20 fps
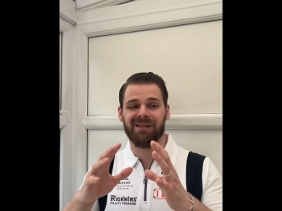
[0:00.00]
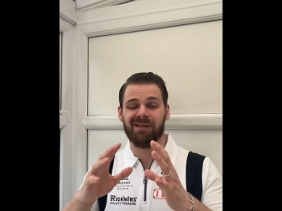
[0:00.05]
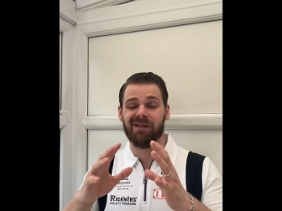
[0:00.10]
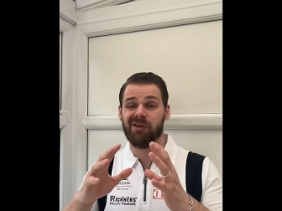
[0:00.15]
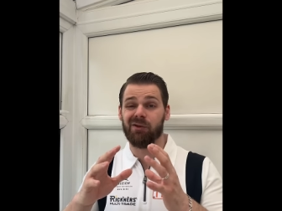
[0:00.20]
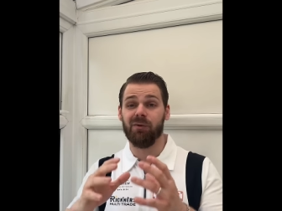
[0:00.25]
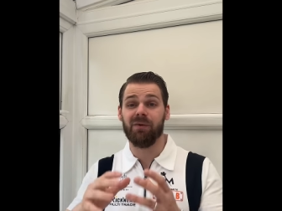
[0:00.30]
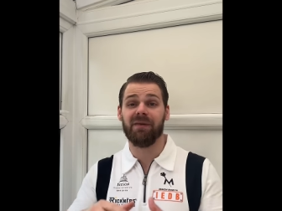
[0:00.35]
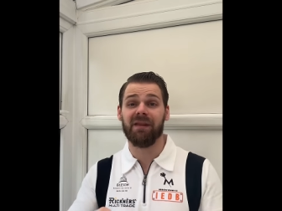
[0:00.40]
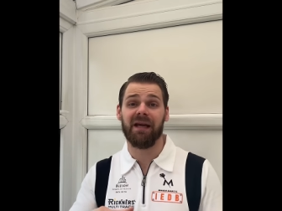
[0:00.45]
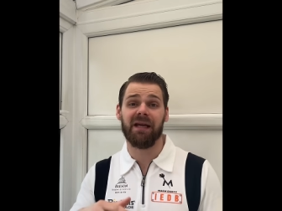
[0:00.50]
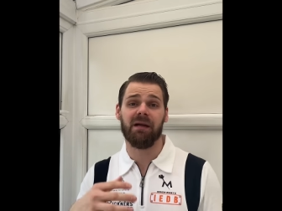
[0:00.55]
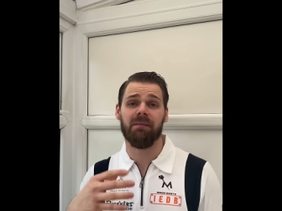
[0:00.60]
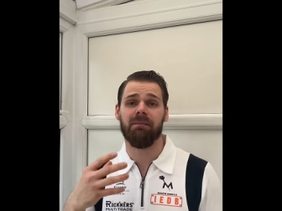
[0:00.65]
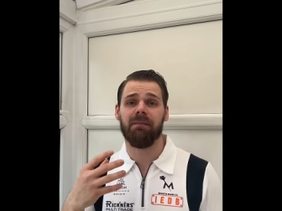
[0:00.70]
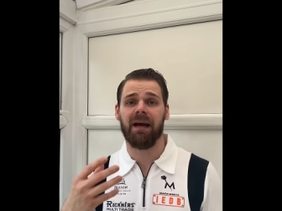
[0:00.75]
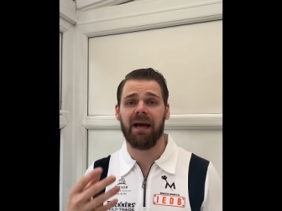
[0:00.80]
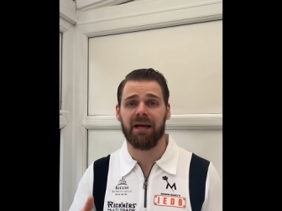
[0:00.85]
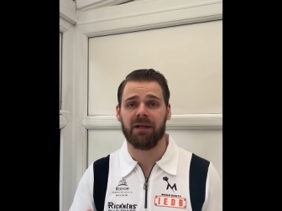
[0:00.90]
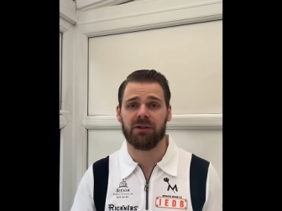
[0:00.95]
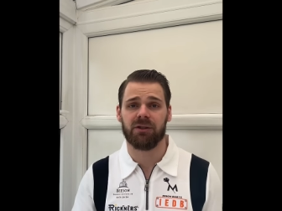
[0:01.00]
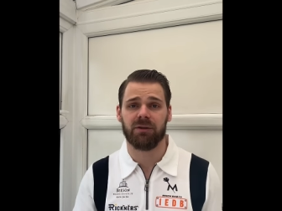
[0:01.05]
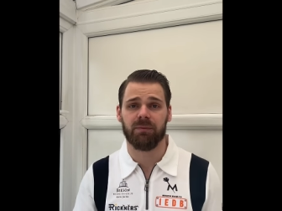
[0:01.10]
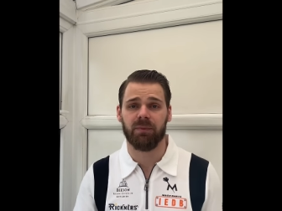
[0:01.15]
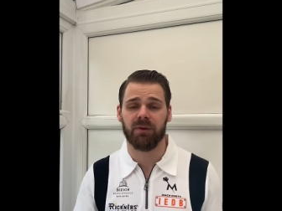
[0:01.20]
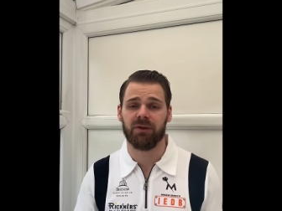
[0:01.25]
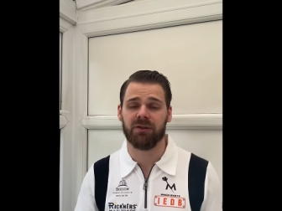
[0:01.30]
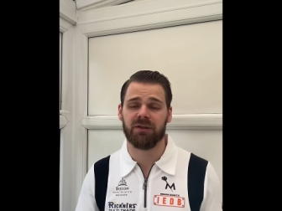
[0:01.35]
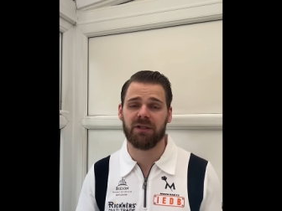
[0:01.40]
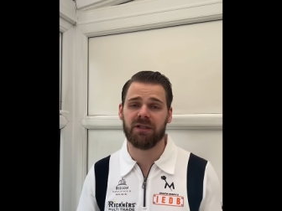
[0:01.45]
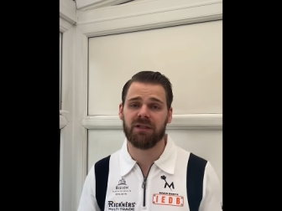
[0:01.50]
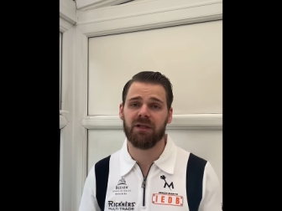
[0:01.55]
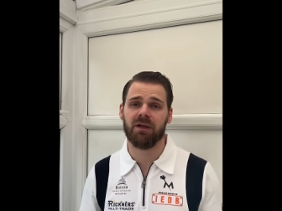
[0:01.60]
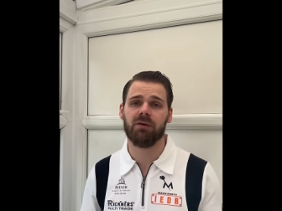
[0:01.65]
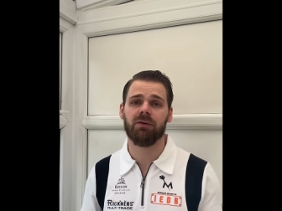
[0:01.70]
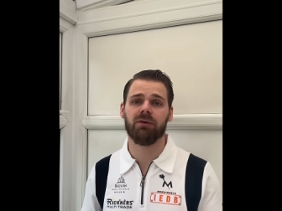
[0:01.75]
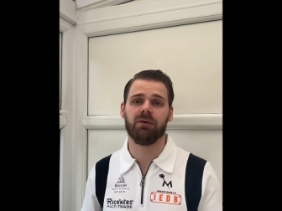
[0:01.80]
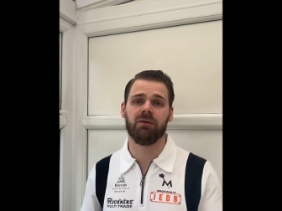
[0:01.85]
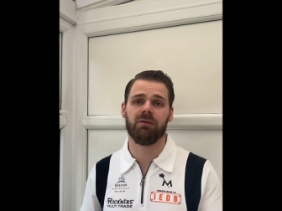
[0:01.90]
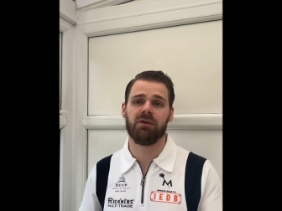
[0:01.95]
doing that in a match, because there's no
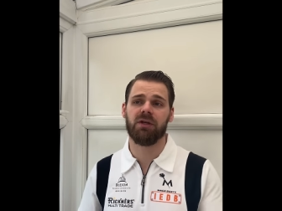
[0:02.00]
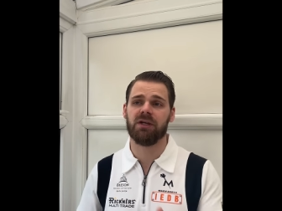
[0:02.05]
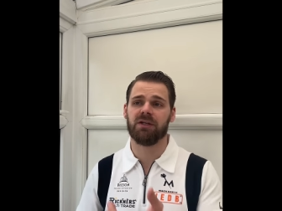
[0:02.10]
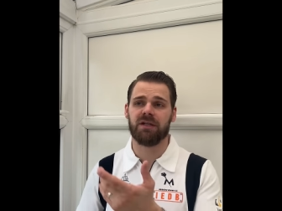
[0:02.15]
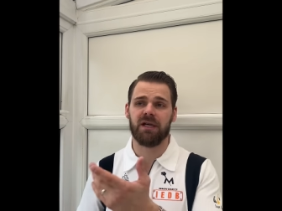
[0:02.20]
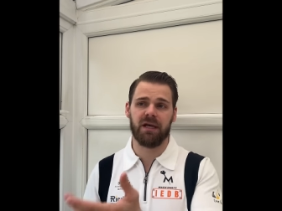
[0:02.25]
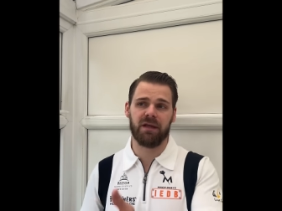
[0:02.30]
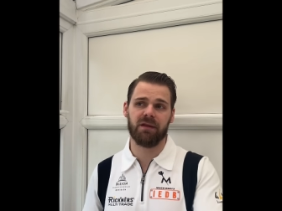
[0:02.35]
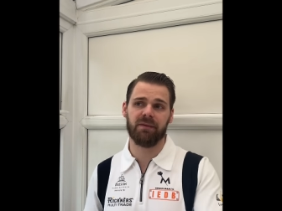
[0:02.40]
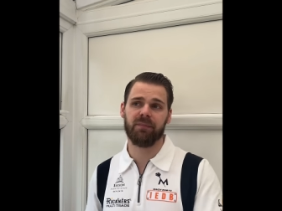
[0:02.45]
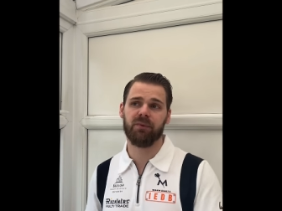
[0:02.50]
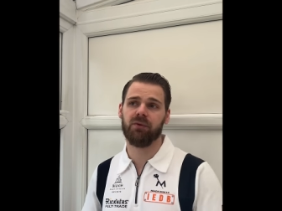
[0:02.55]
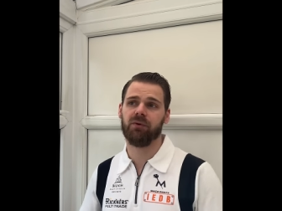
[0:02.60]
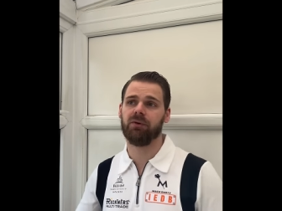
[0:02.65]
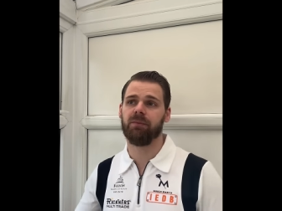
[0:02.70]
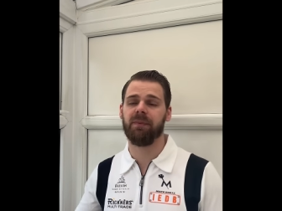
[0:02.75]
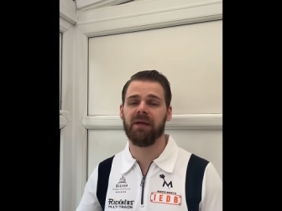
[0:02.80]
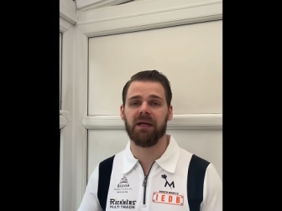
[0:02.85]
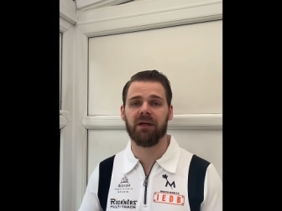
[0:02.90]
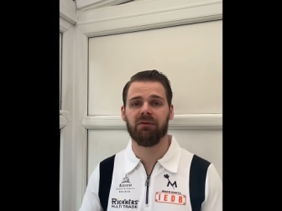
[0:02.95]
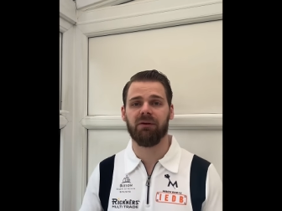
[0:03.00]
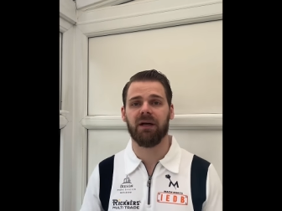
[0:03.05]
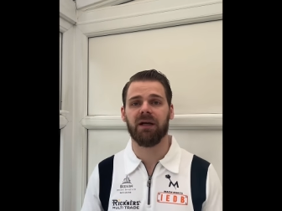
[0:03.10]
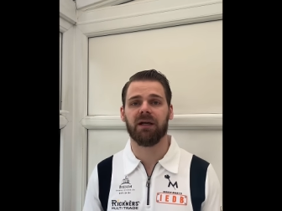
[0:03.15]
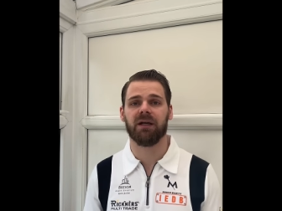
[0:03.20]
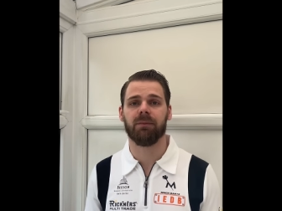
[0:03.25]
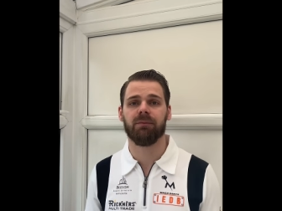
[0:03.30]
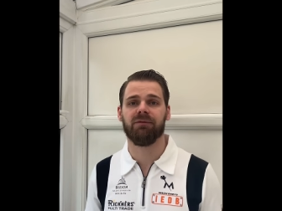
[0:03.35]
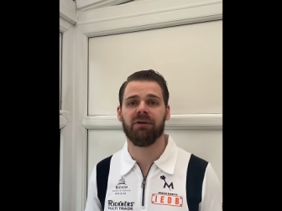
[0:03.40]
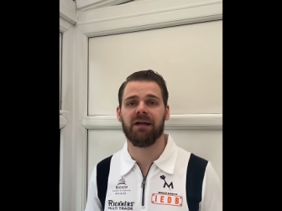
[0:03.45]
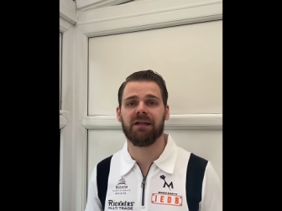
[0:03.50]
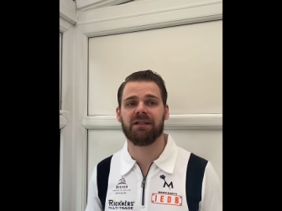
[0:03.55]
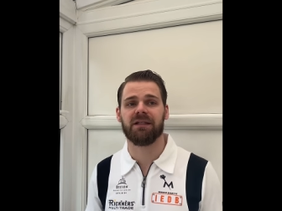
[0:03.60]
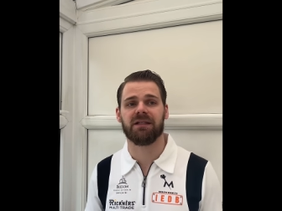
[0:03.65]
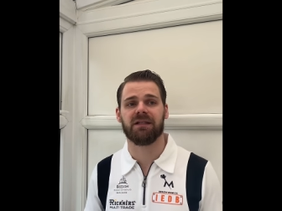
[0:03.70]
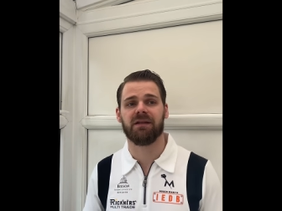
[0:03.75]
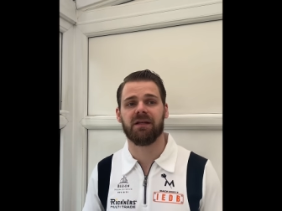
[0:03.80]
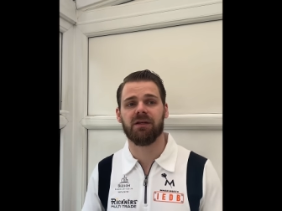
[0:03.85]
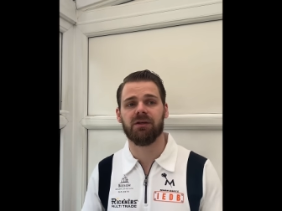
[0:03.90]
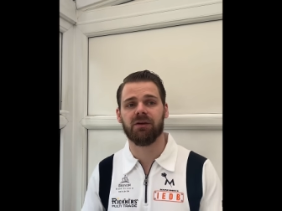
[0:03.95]
good just hitting the board, being great under practice,
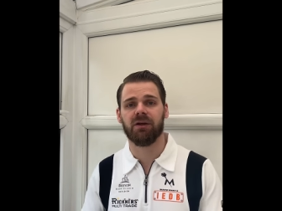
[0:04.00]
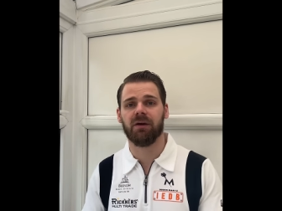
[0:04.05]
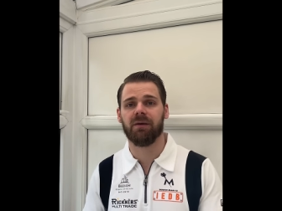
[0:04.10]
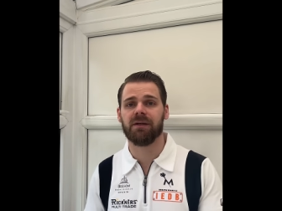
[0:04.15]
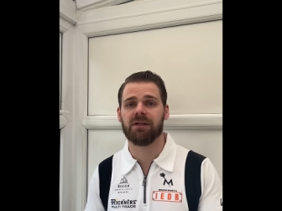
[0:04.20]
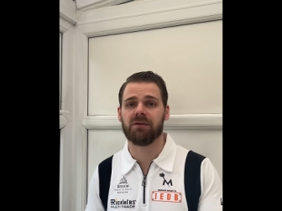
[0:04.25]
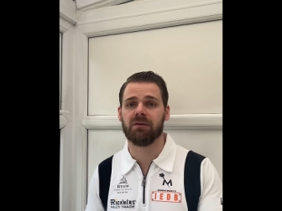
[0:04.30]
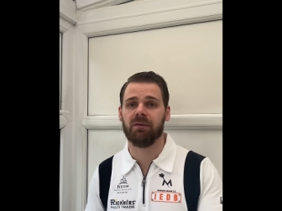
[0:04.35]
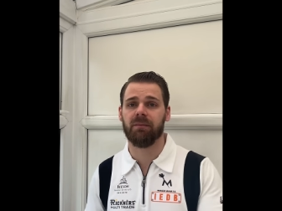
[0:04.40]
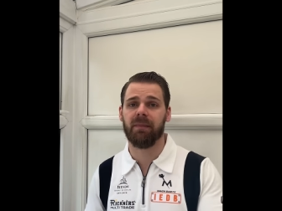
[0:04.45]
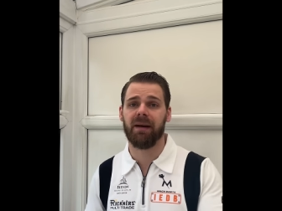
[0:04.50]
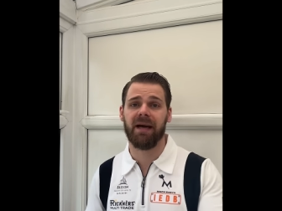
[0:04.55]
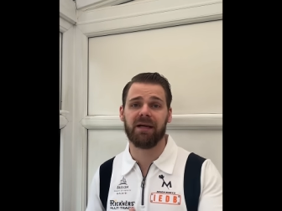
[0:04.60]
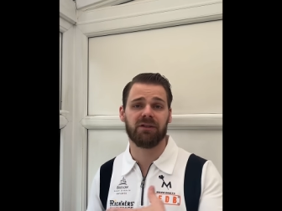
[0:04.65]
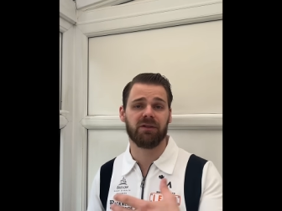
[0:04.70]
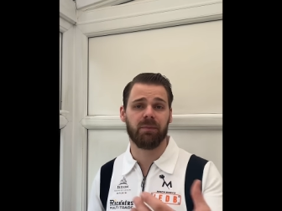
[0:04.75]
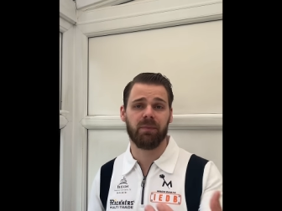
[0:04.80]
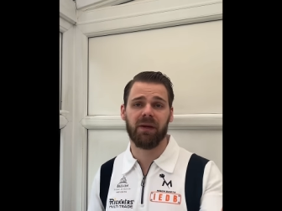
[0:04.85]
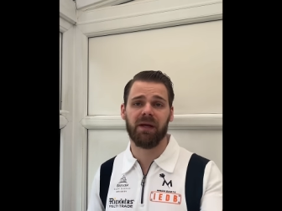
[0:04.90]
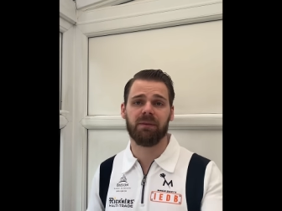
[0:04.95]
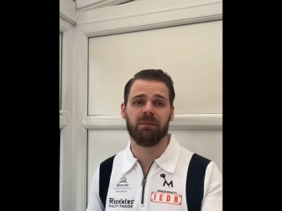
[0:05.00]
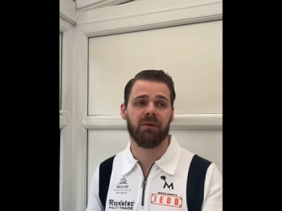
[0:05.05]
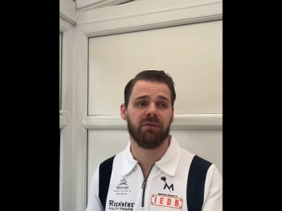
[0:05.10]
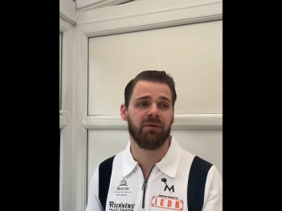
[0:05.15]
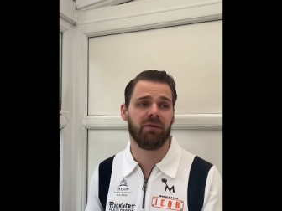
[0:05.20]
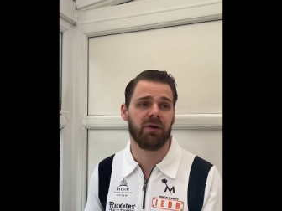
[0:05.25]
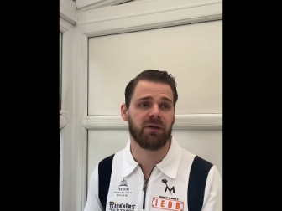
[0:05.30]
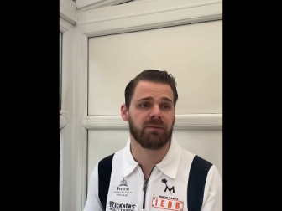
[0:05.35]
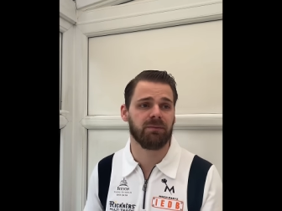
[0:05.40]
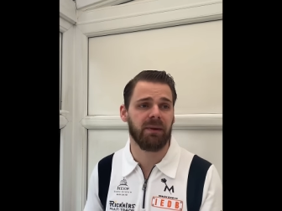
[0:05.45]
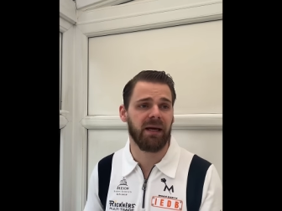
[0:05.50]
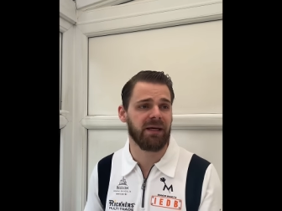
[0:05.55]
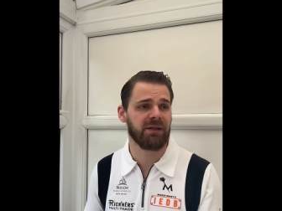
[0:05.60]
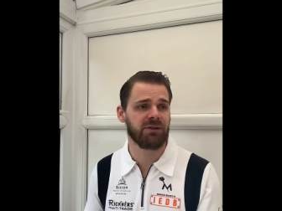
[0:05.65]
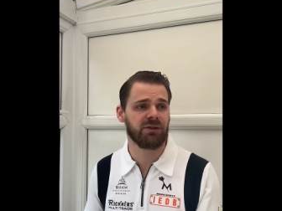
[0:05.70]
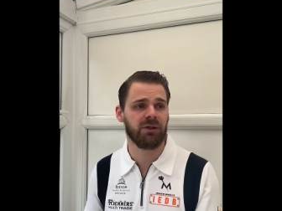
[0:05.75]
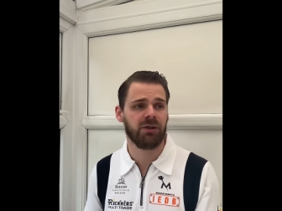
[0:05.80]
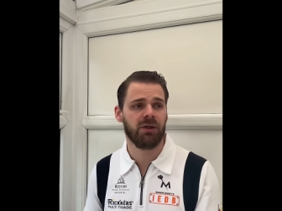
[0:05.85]
and then you go into a match. I played my first match